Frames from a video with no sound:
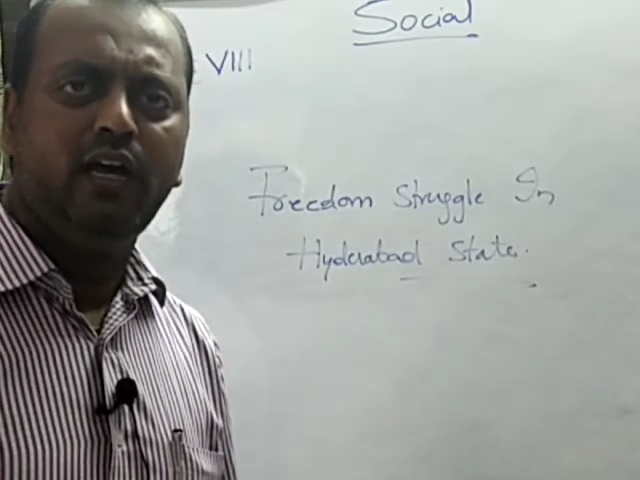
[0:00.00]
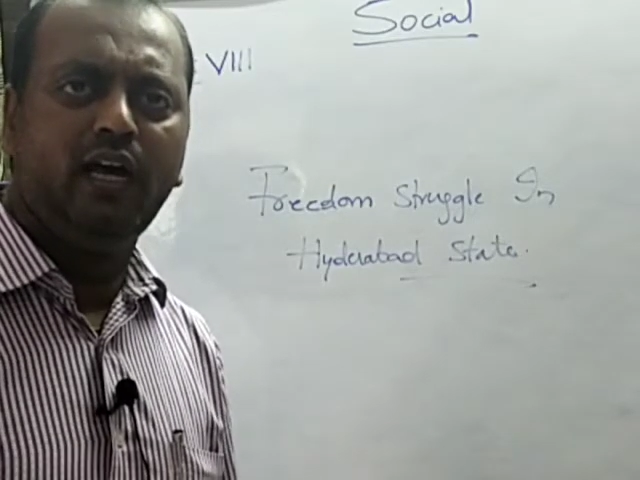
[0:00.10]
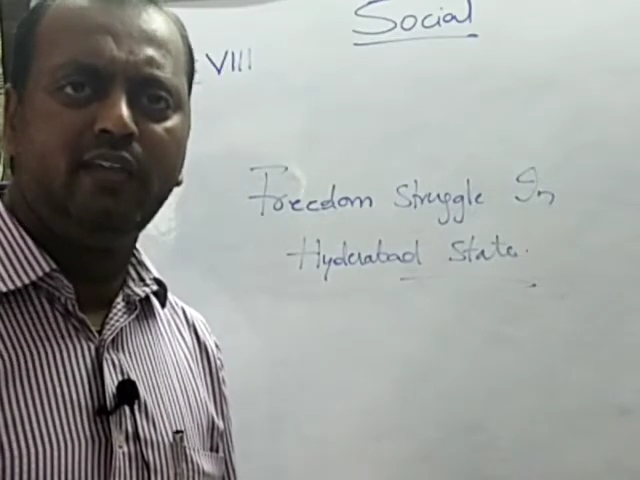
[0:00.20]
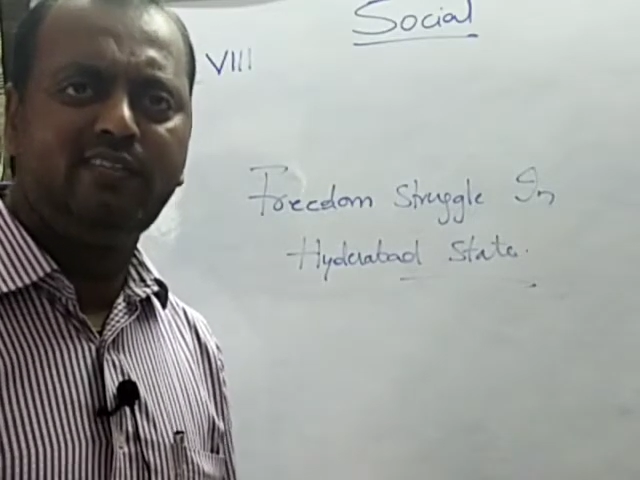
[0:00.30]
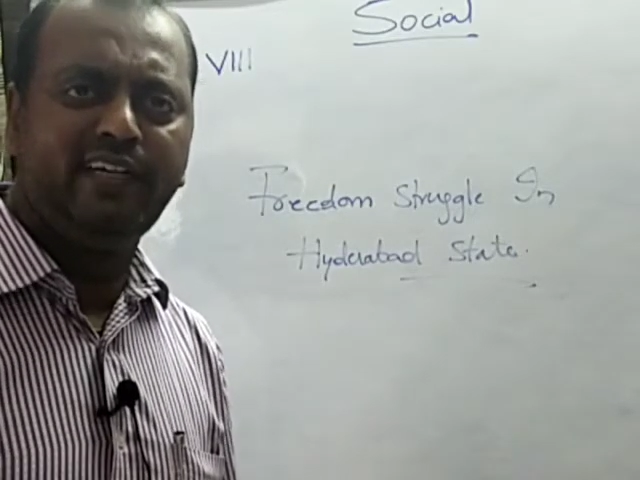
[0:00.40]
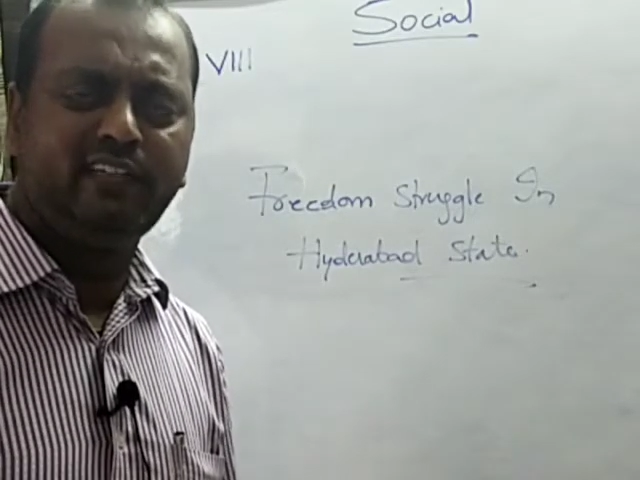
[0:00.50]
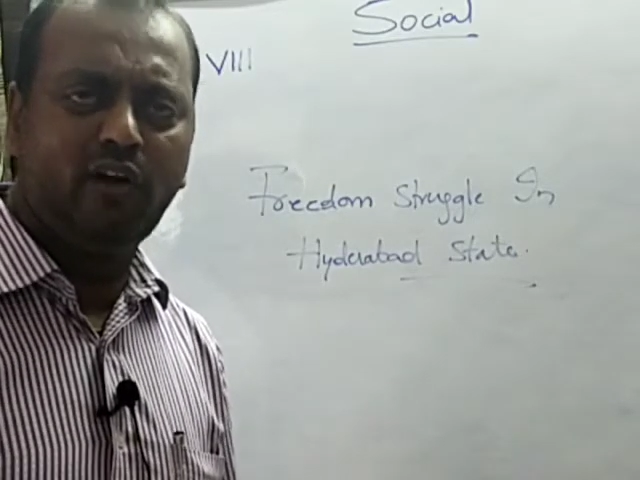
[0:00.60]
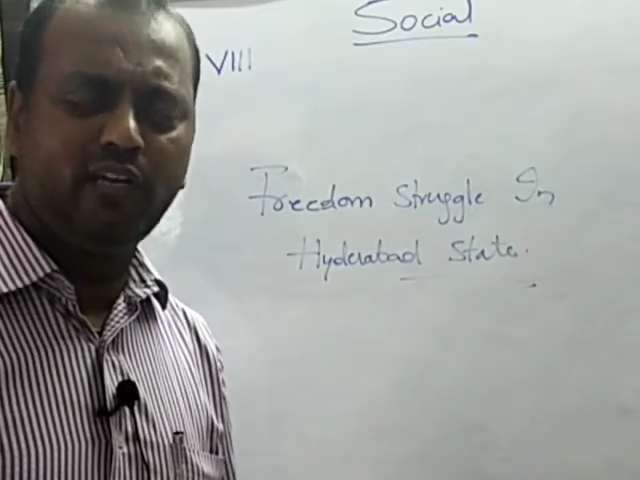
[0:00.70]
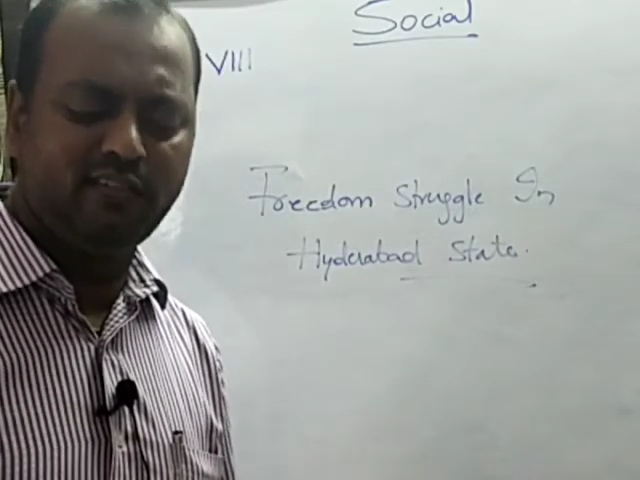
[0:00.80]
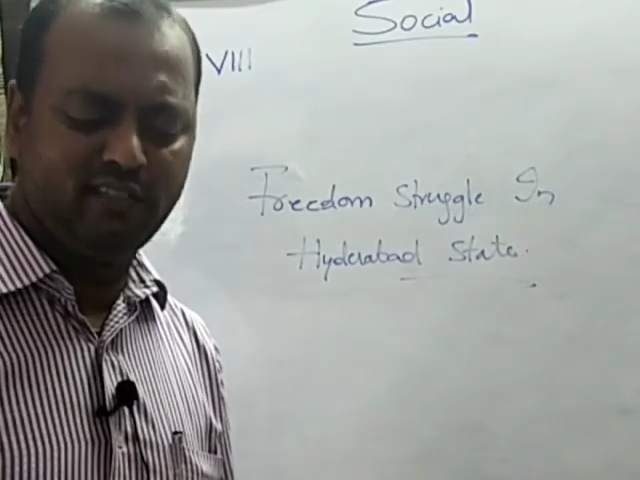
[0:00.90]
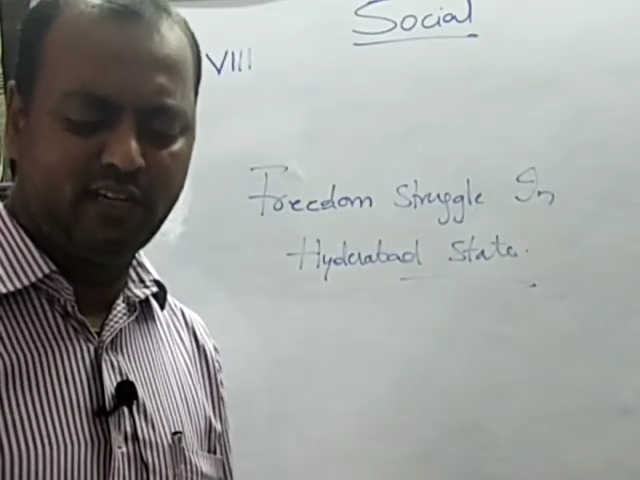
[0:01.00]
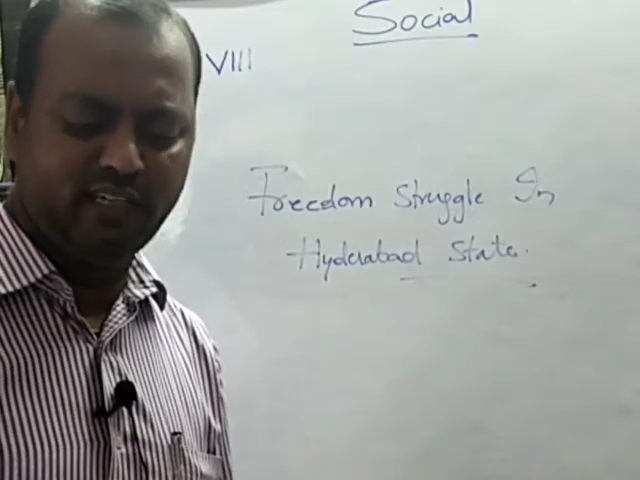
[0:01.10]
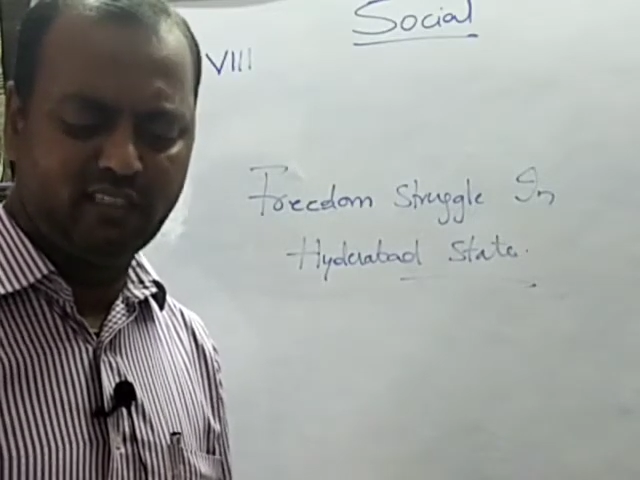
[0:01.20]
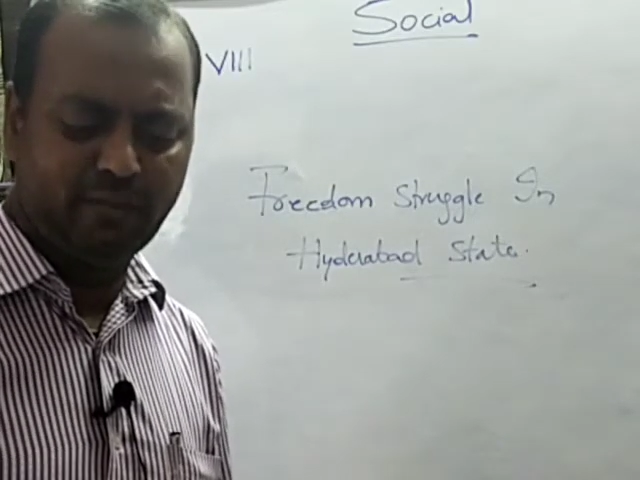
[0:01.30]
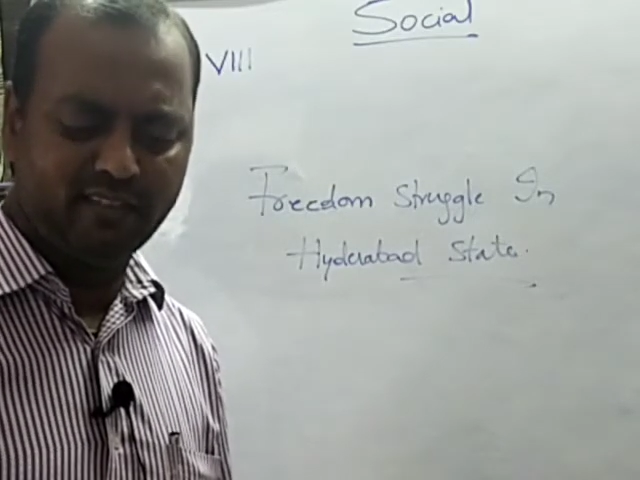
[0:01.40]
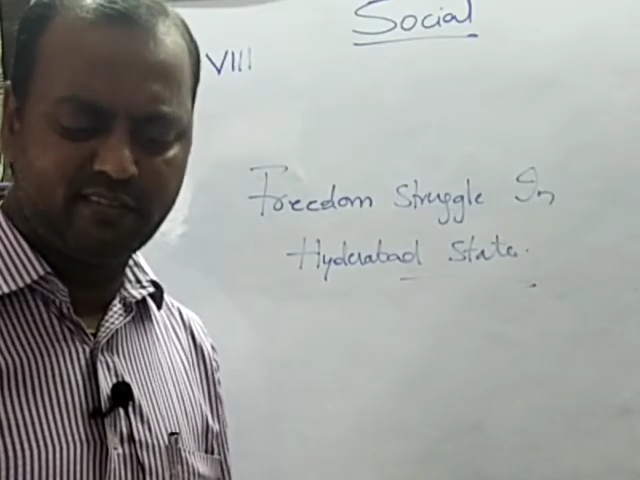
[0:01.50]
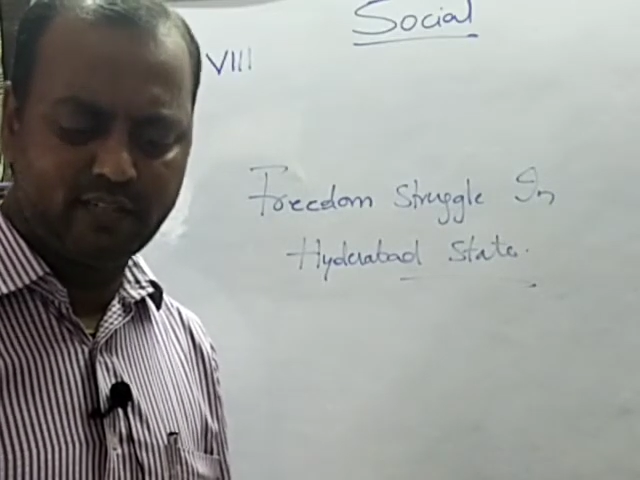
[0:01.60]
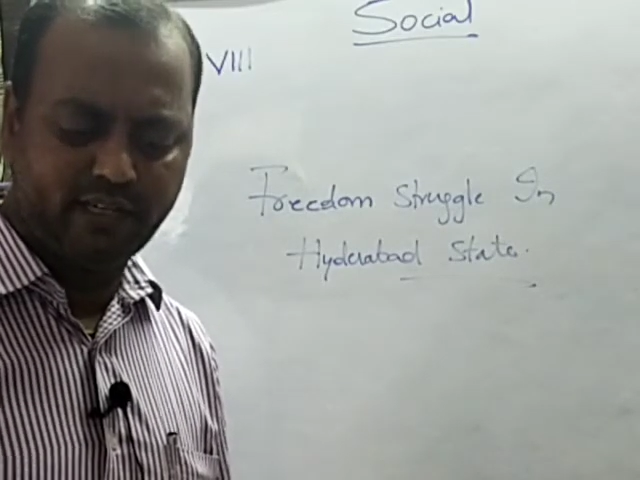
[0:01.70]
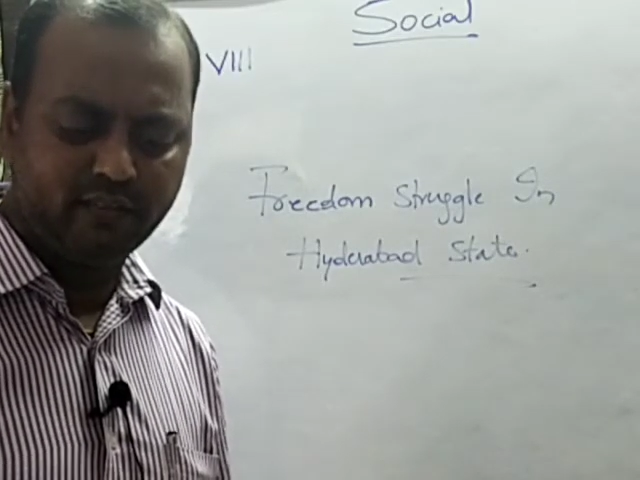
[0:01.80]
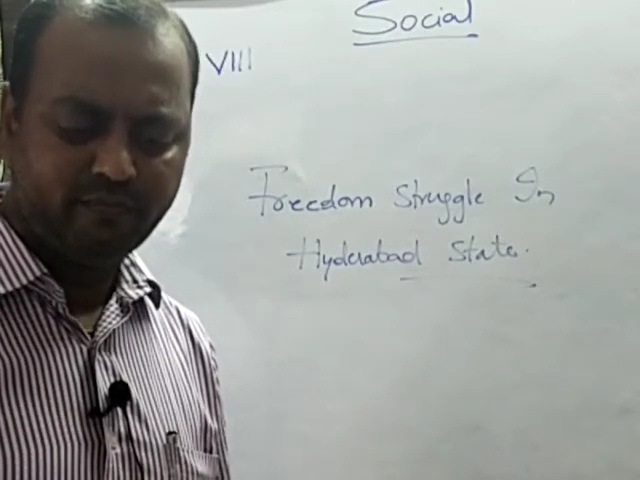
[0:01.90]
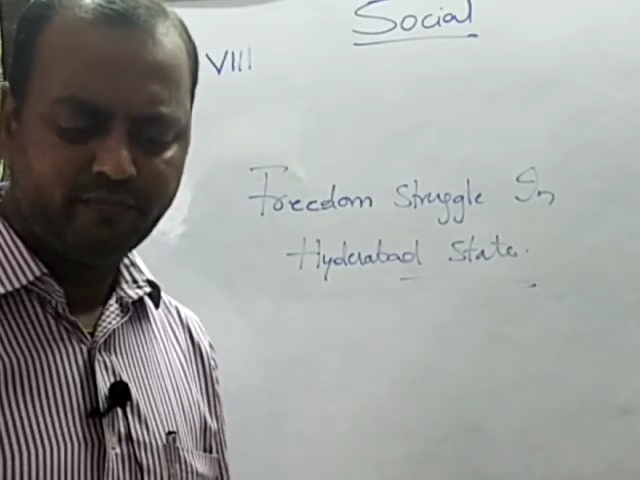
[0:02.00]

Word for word: uh, State Congress in Hyderabad State.